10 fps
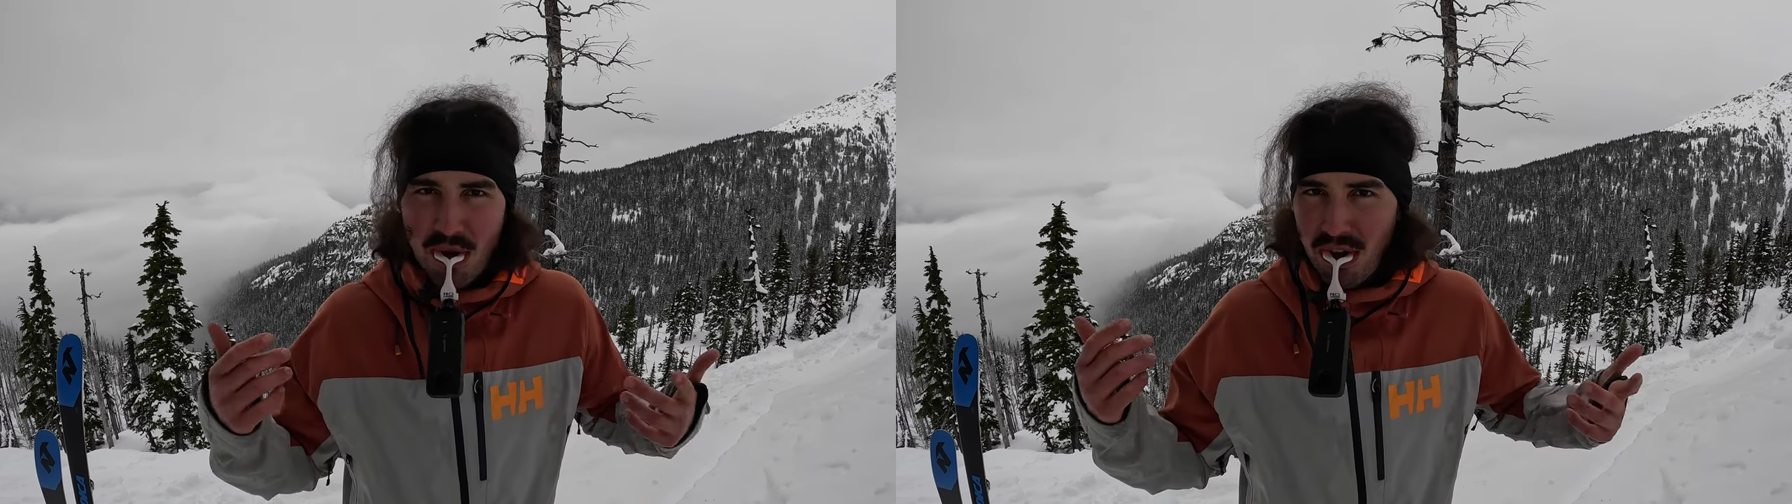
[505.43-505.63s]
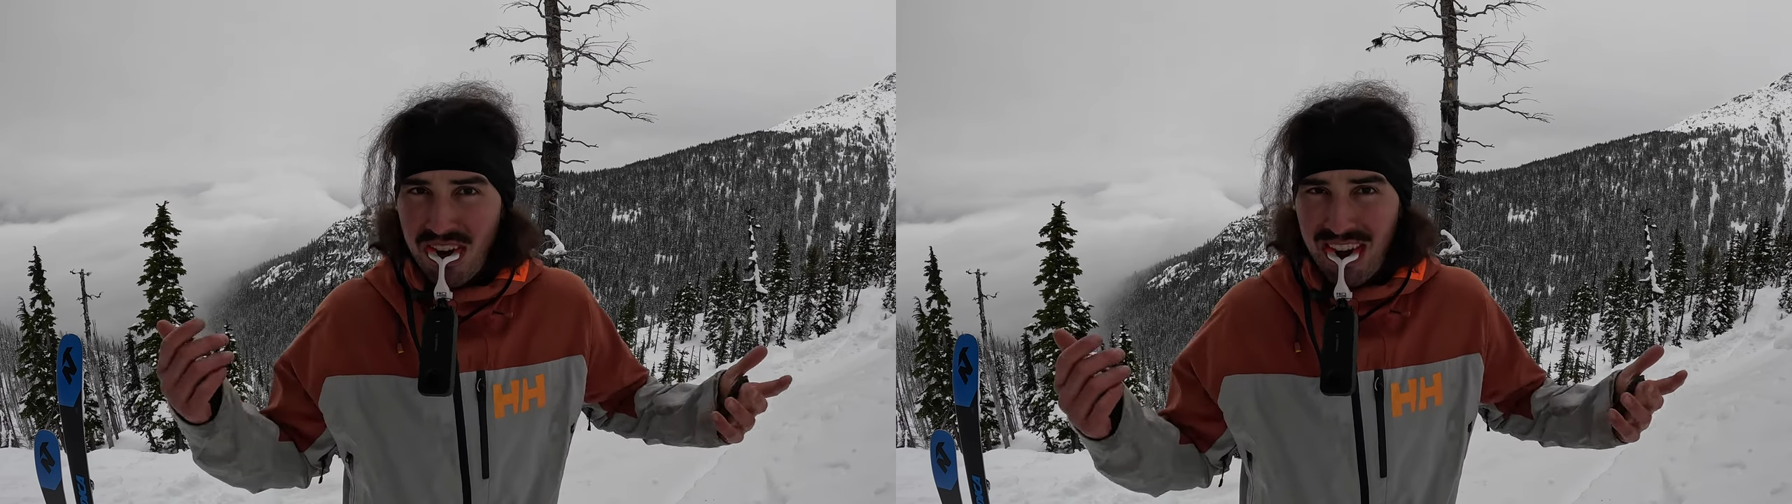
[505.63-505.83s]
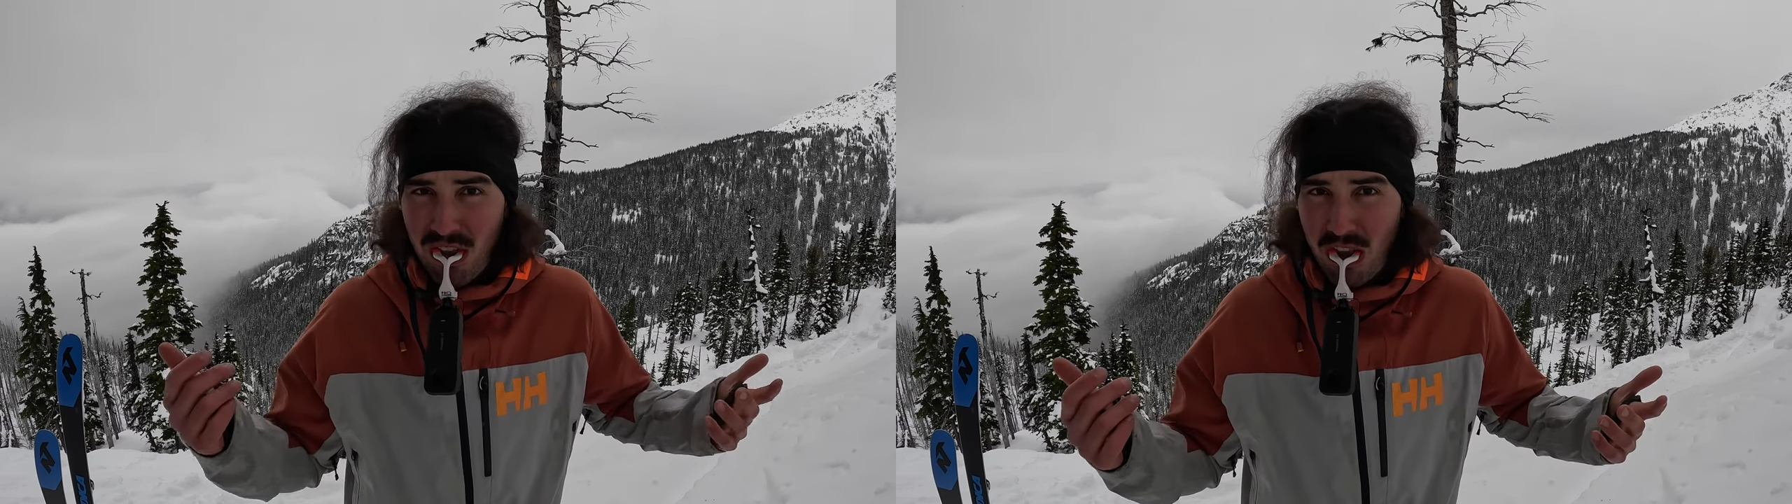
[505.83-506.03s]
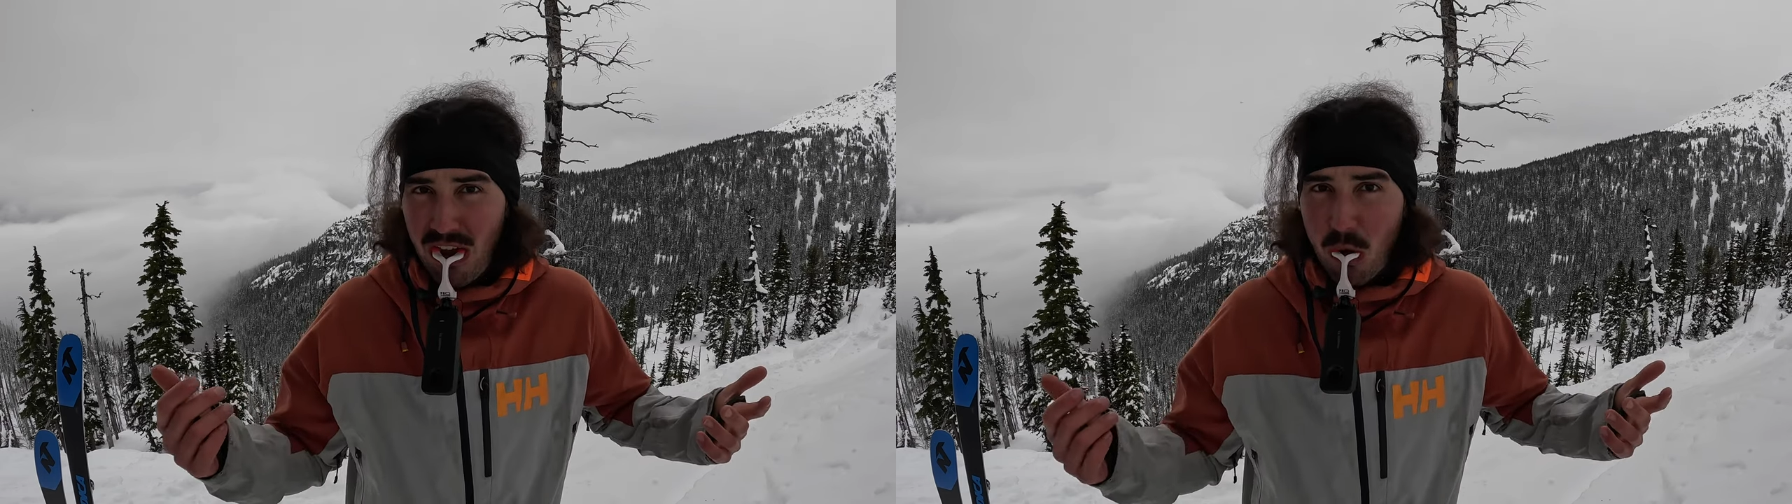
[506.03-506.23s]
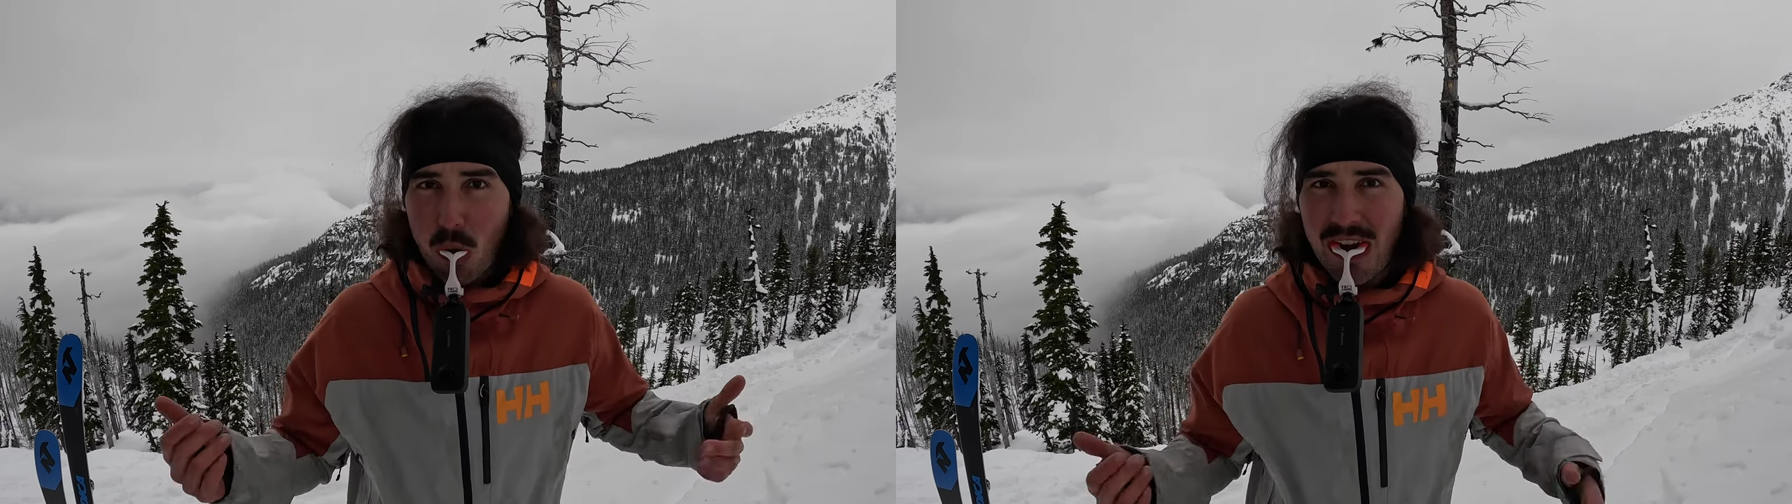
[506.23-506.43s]
to test
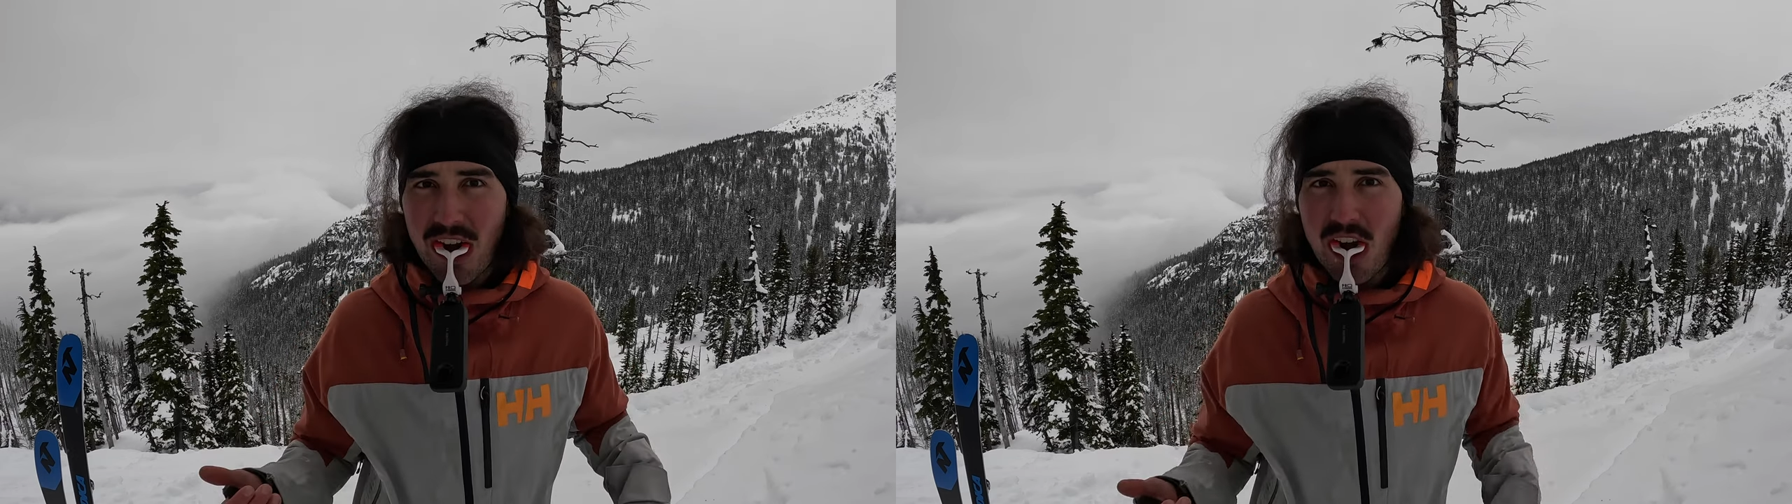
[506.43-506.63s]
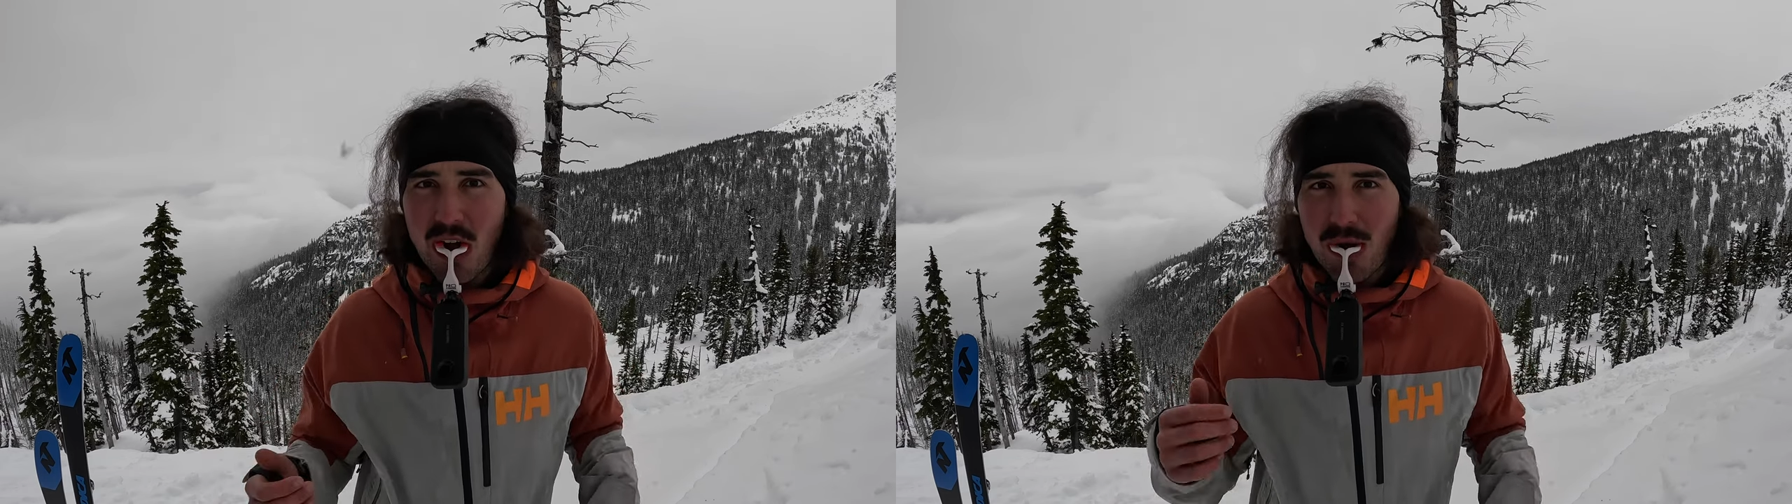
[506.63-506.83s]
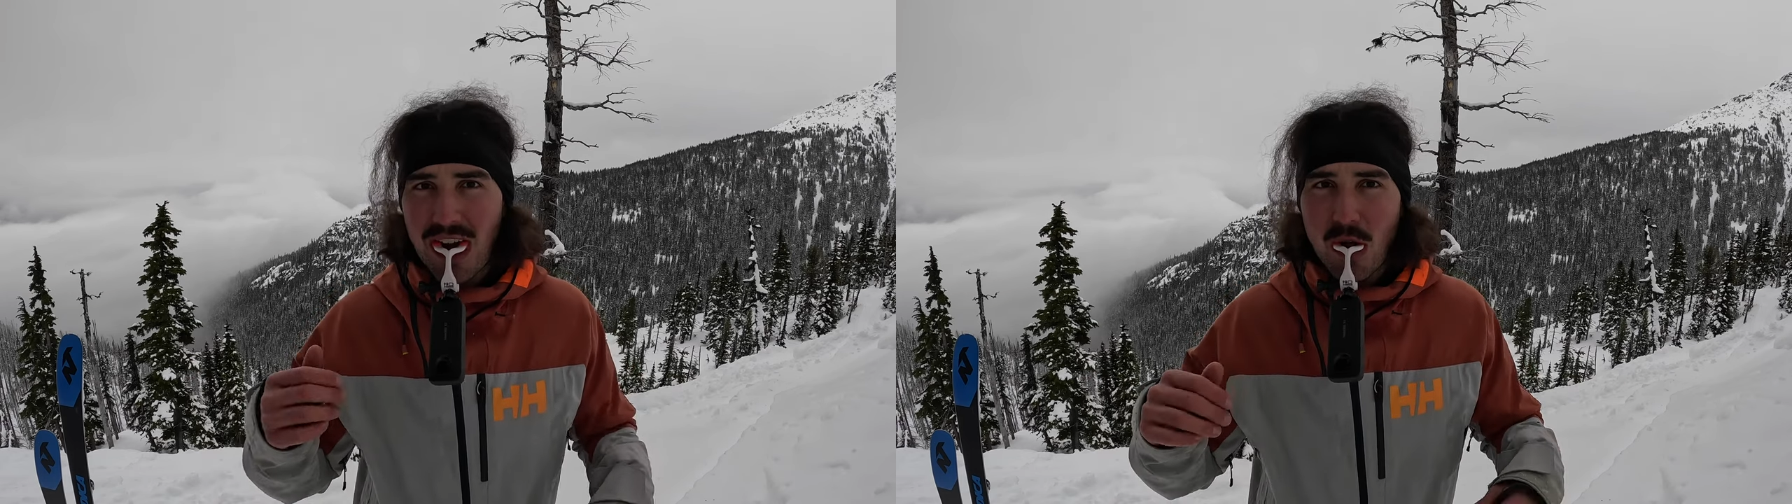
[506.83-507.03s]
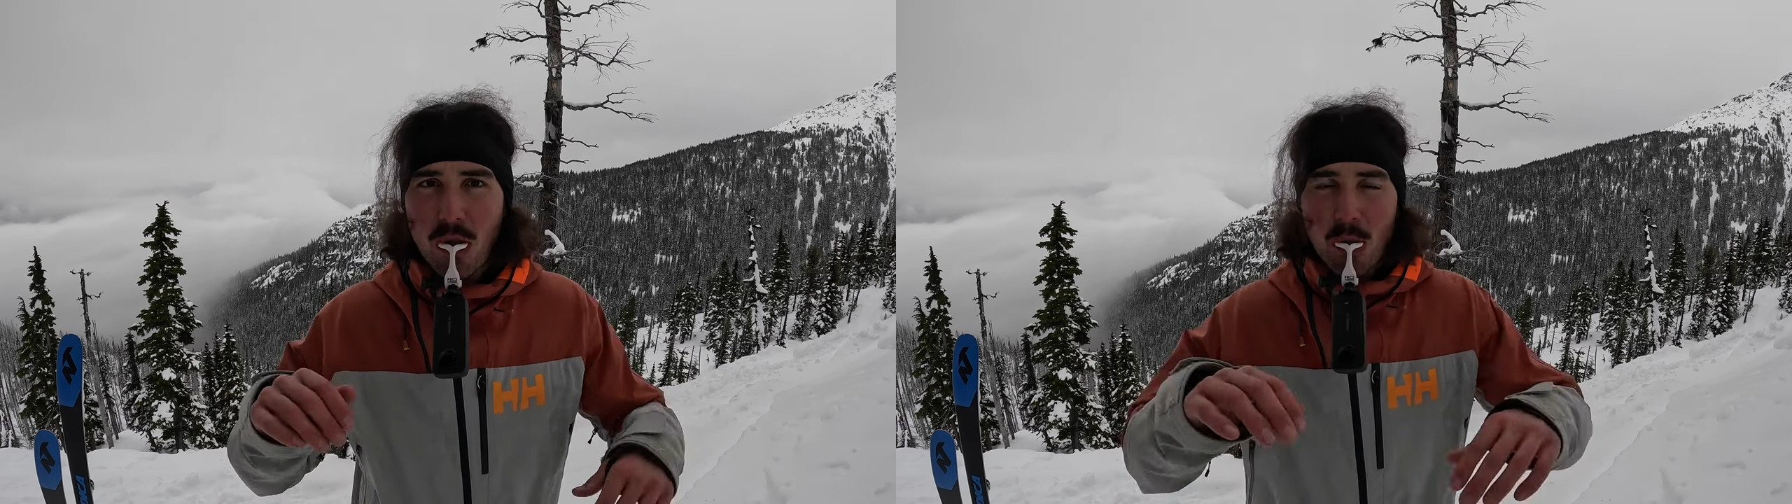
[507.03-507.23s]
out. Why not, right?